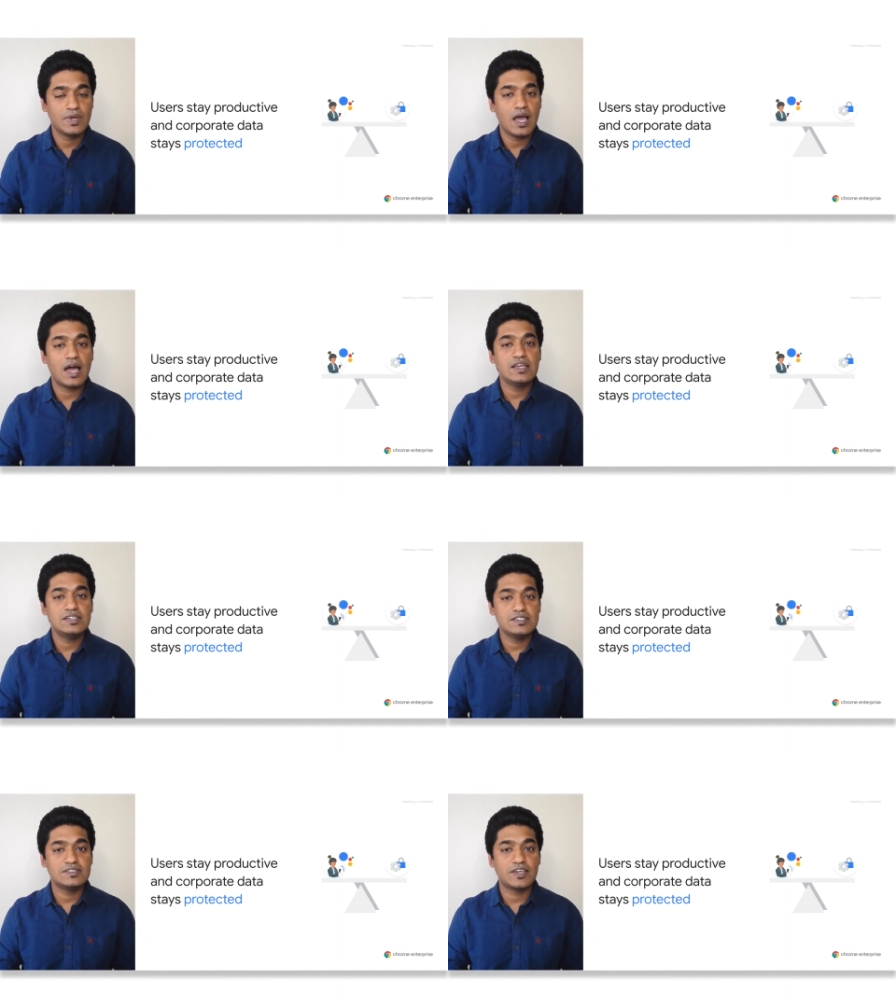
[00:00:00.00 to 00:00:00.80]
IT
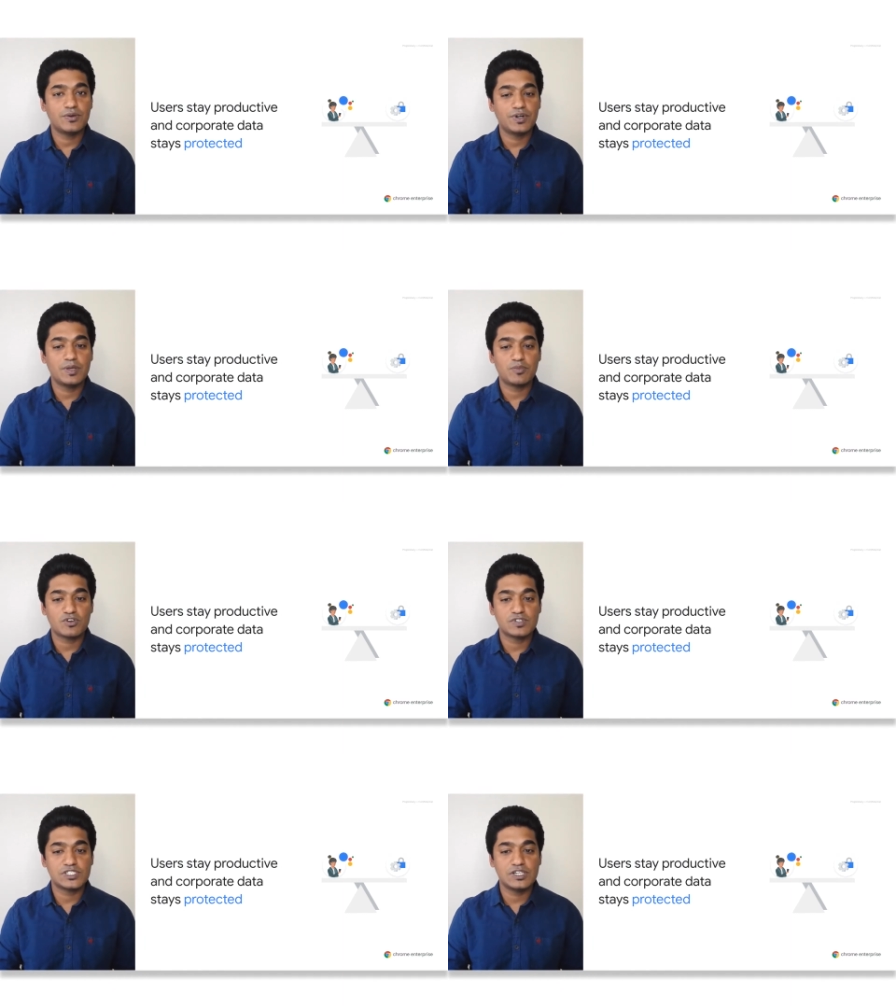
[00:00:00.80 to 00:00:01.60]
security
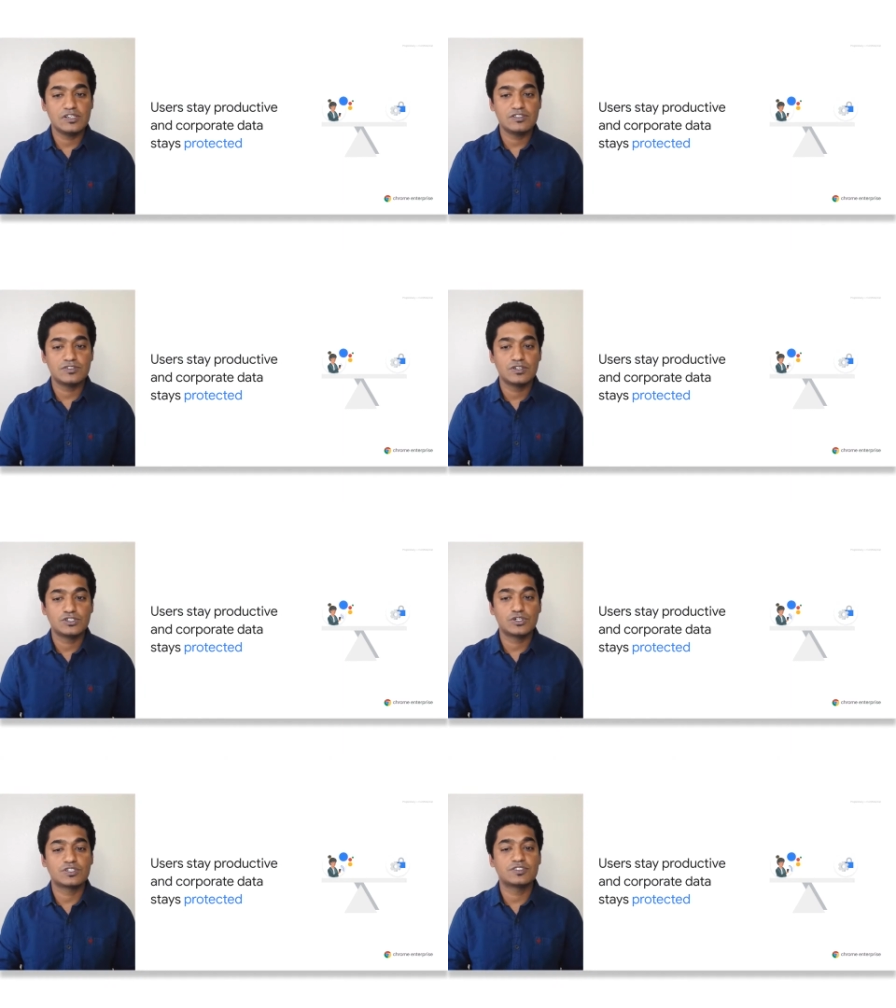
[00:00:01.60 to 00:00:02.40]
professionals
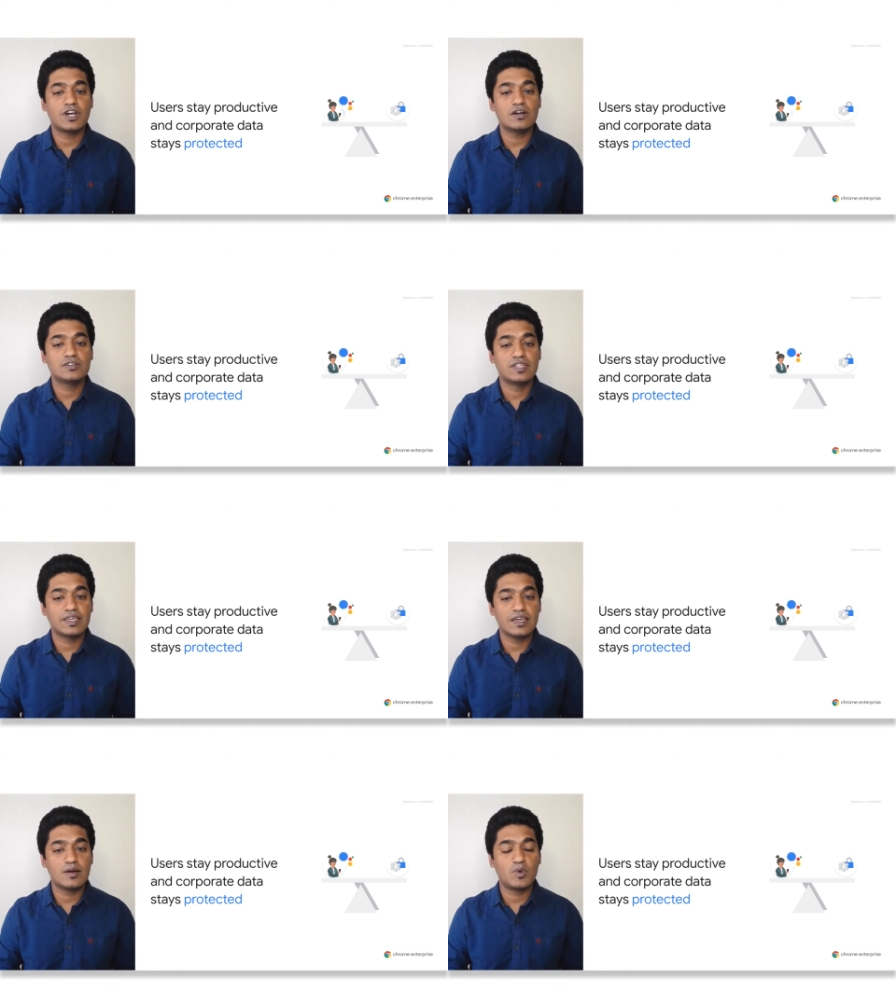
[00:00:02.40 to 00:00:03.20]
should start
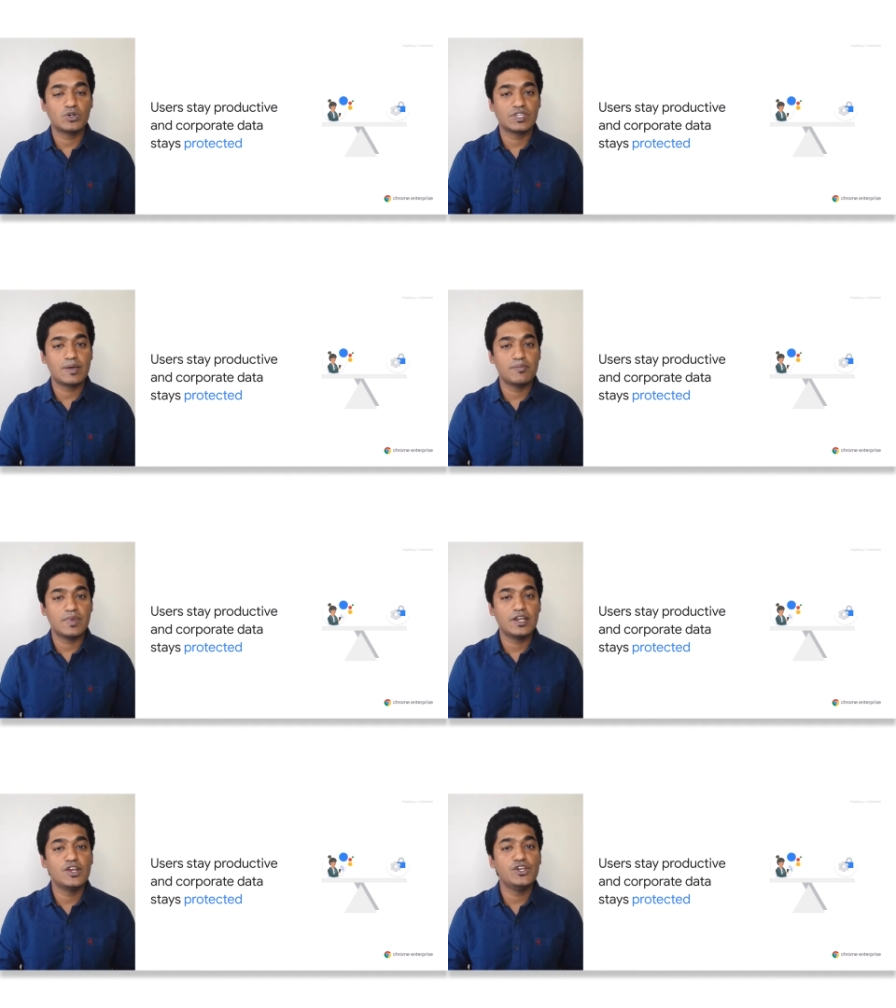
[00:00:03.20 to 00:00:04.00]
thinking about them in
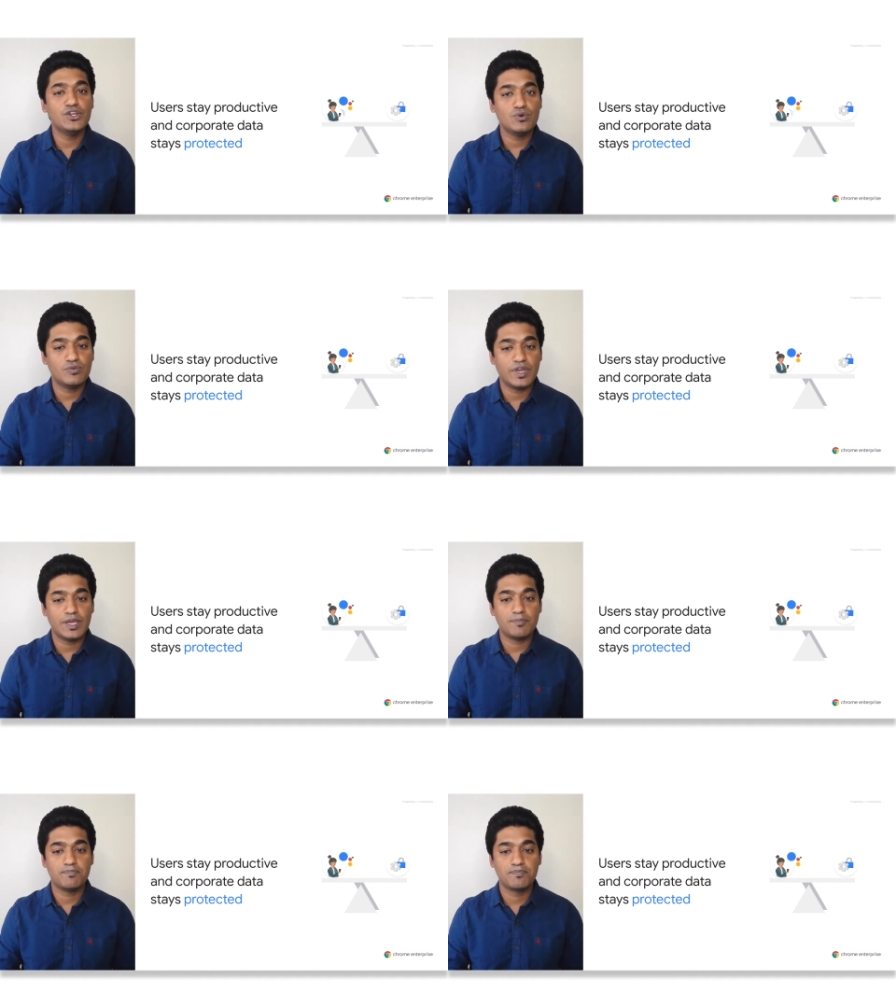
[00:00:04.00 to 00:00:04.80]
a new way
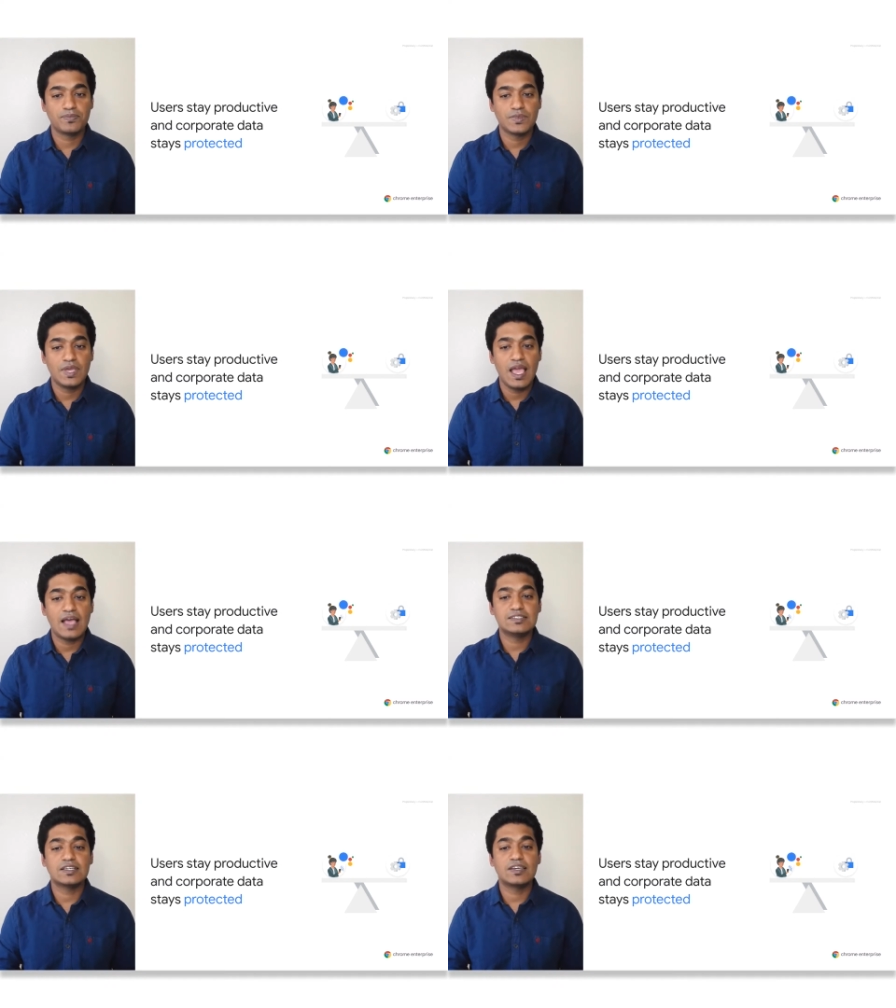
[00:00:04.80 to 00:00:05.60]
as
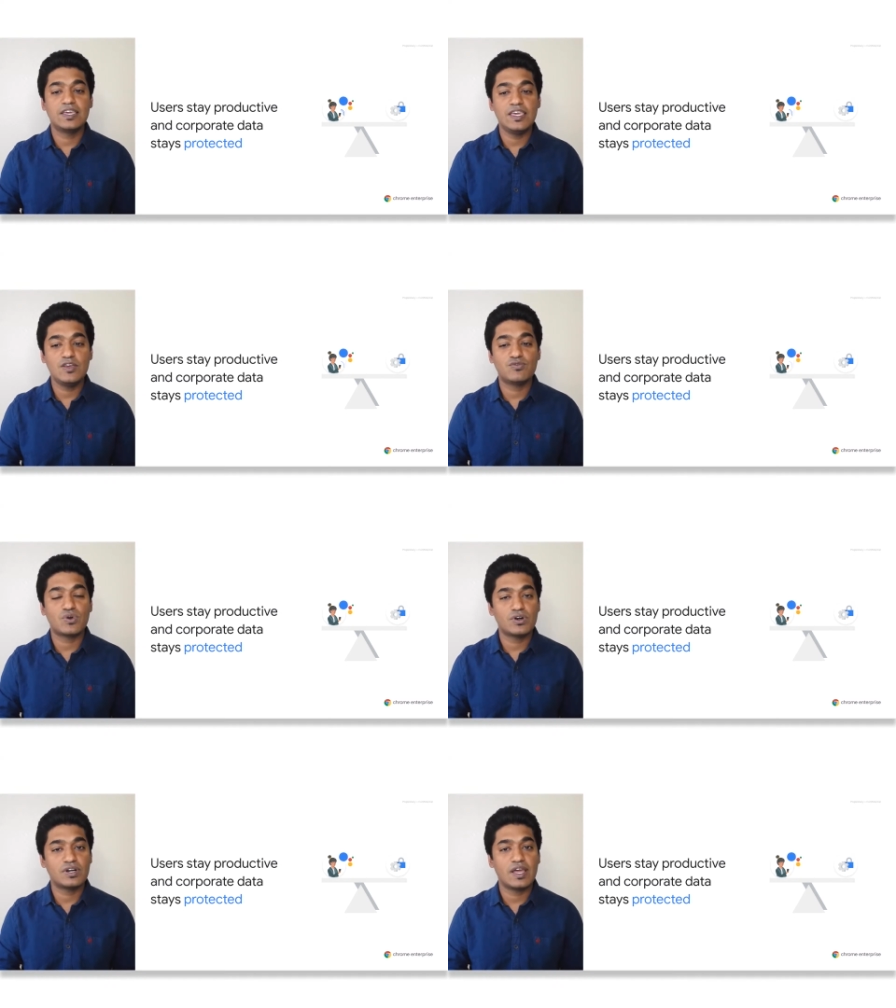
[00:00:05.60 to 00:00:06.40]
a key
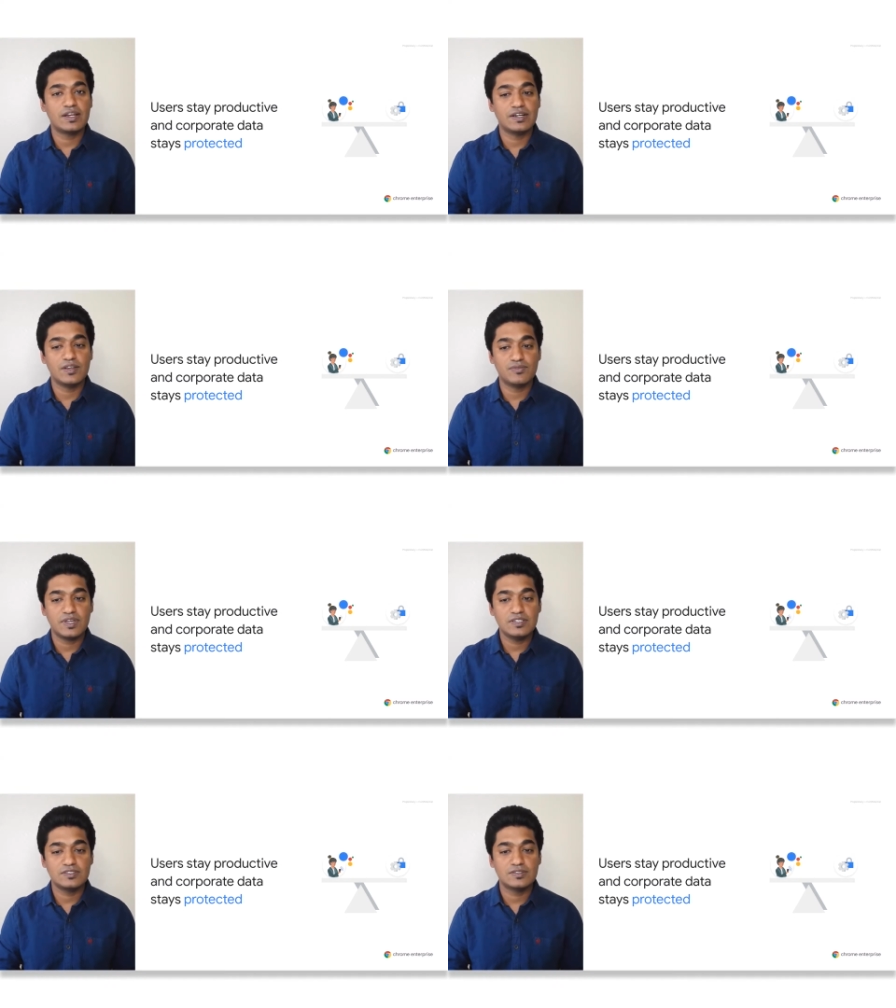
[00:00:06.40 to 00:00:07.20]
frontline
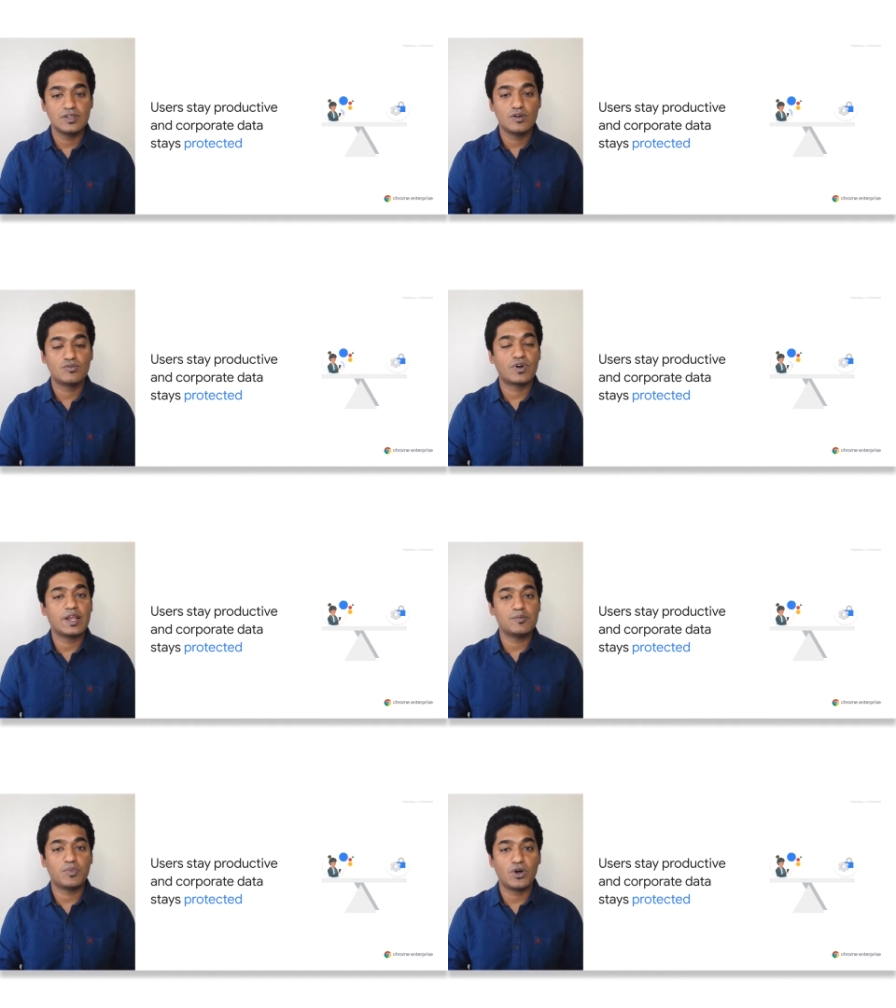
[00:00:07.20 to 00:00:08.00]
defense for
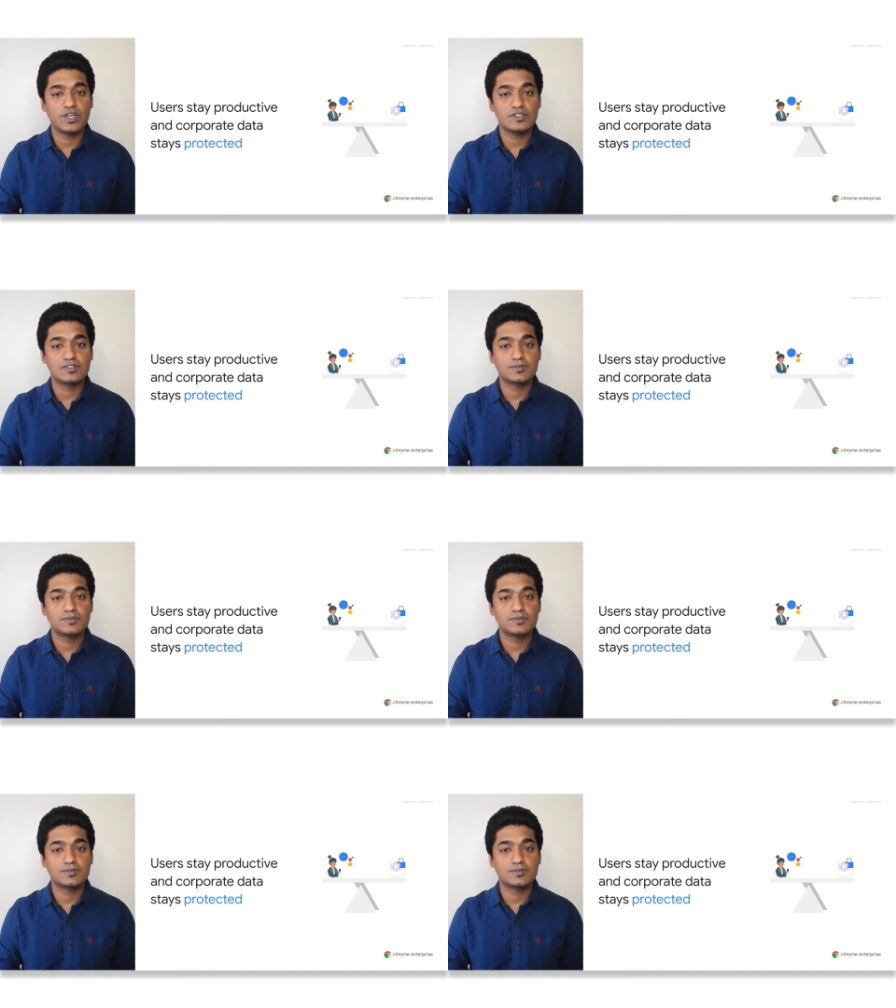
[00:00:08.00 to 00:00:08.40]
endpoints.